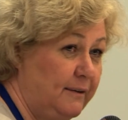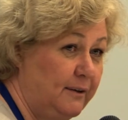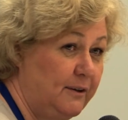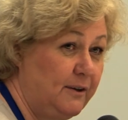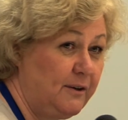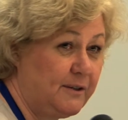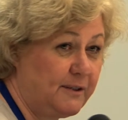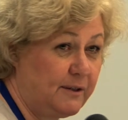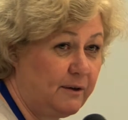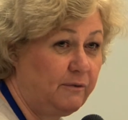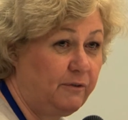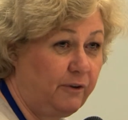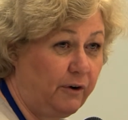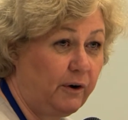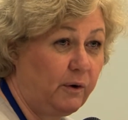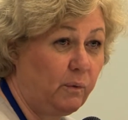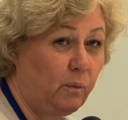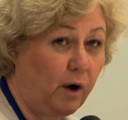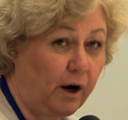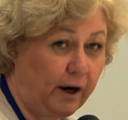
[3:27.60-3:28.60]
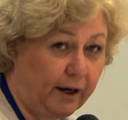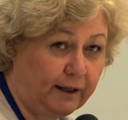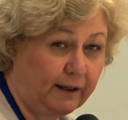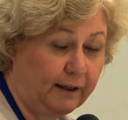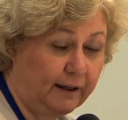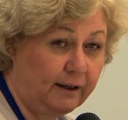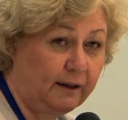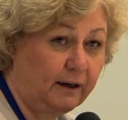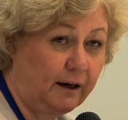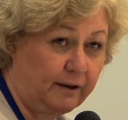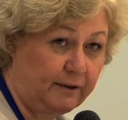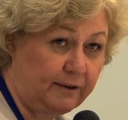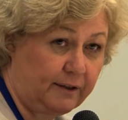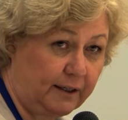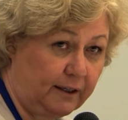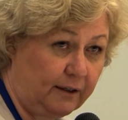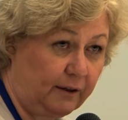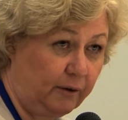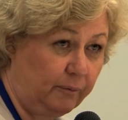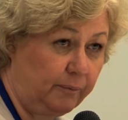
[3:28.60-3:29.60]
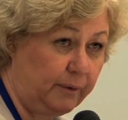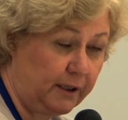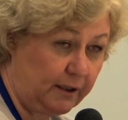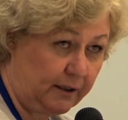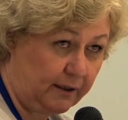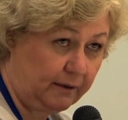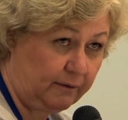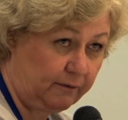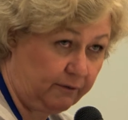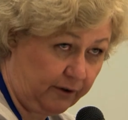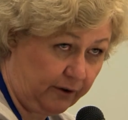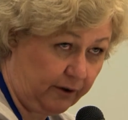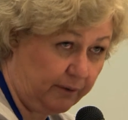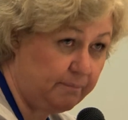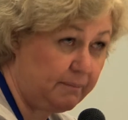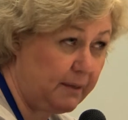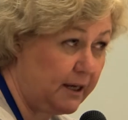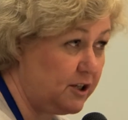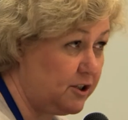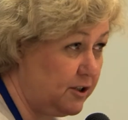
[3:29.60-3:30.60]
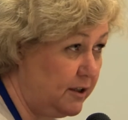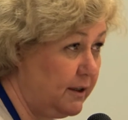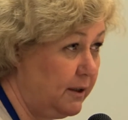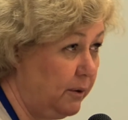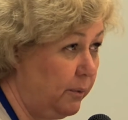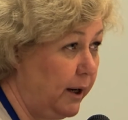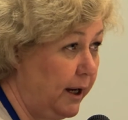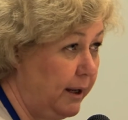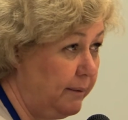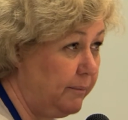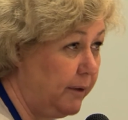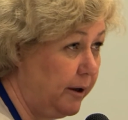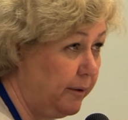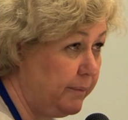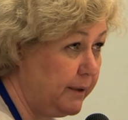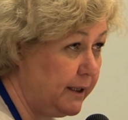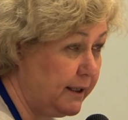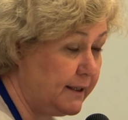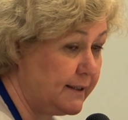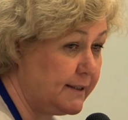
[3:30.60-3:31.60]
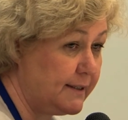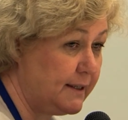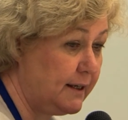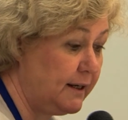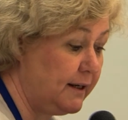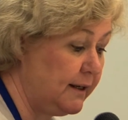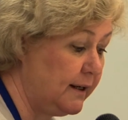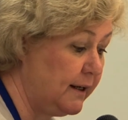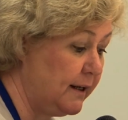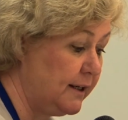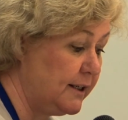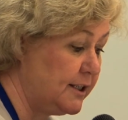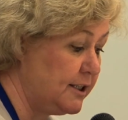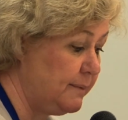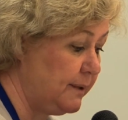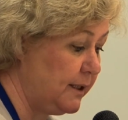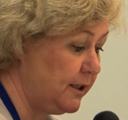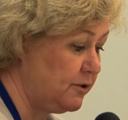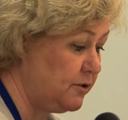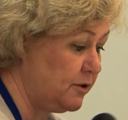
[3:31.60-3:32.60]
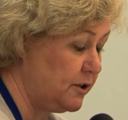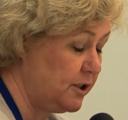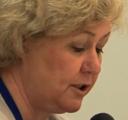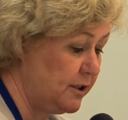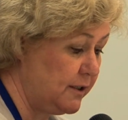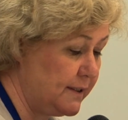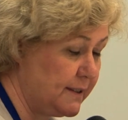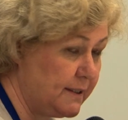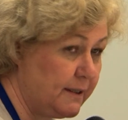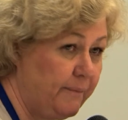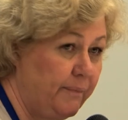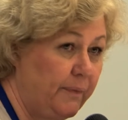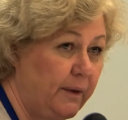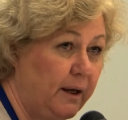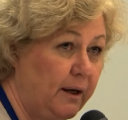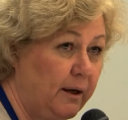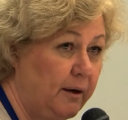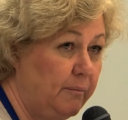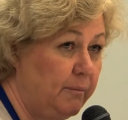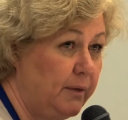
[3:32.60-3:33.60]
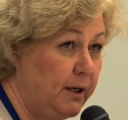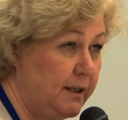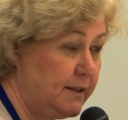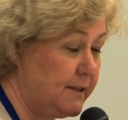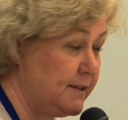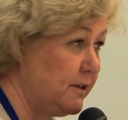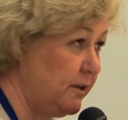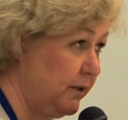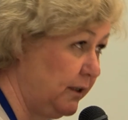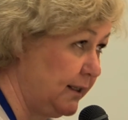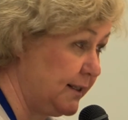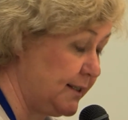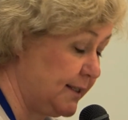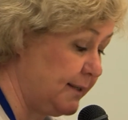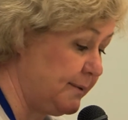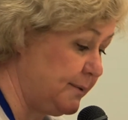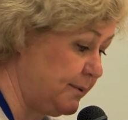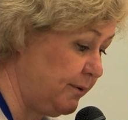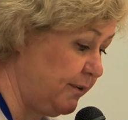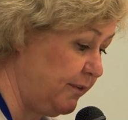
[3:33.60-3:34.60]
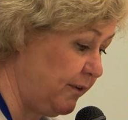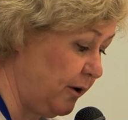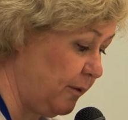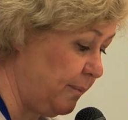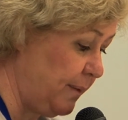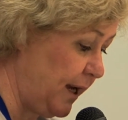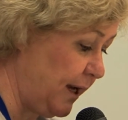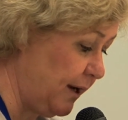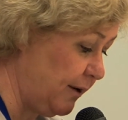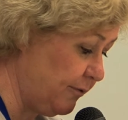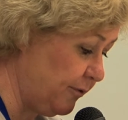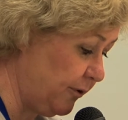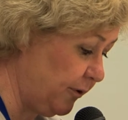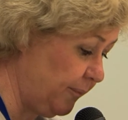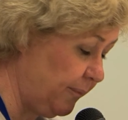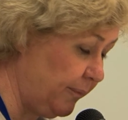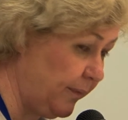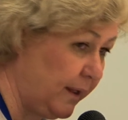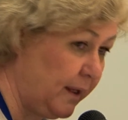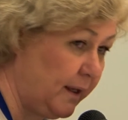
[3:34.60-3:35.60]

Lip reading: use it very widely. I think it'll be very measured the way it might be considered to be introduced. But it certainly seems to be very powerful.